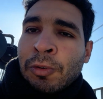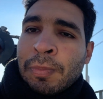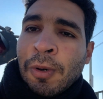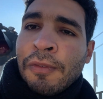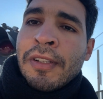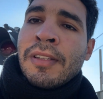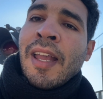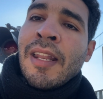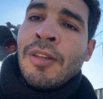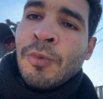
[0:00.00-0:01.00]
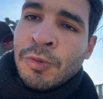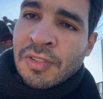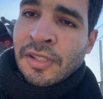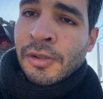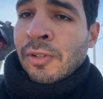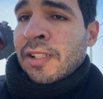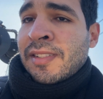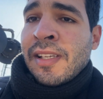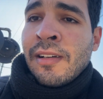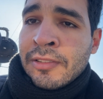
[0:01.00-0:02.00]
profit, and you want to secure, let's
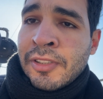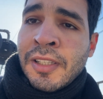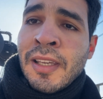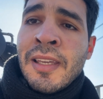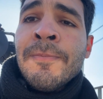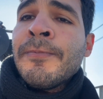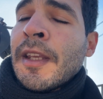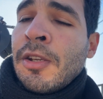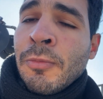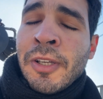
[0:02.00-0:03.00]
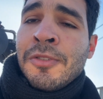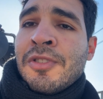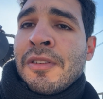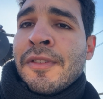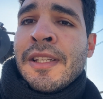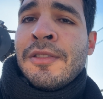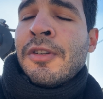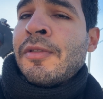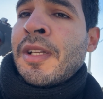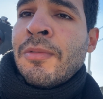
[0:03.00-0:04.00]
say, 100k. You buy yourself a
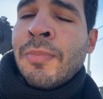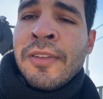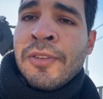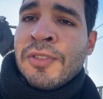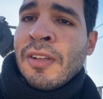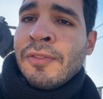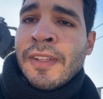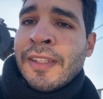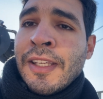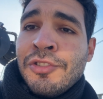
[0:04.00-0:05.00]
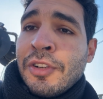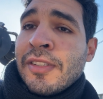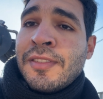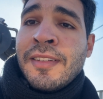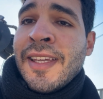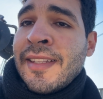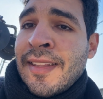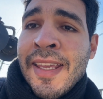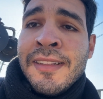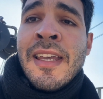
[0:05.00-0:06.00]
Daytona, you buy yourself a day
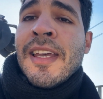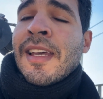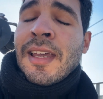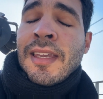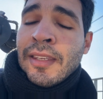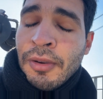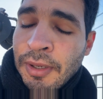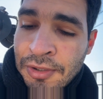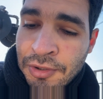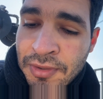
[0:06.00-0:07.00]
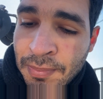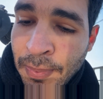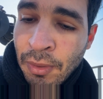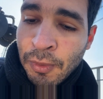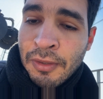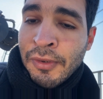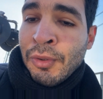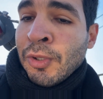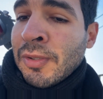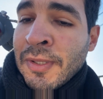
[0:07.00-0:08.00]
date. You can just pick whatever
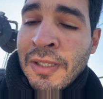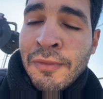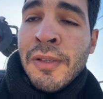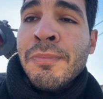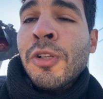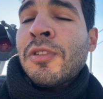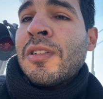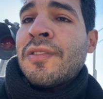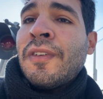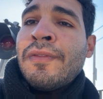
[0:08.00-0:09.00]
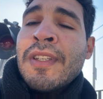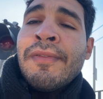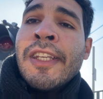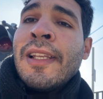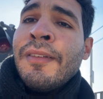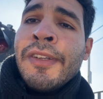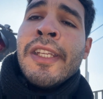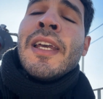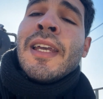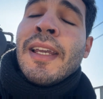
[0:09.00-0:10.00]
you want, to Patek Philippe Nautilus 5711.
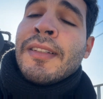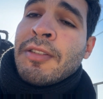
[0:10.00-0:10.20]
It's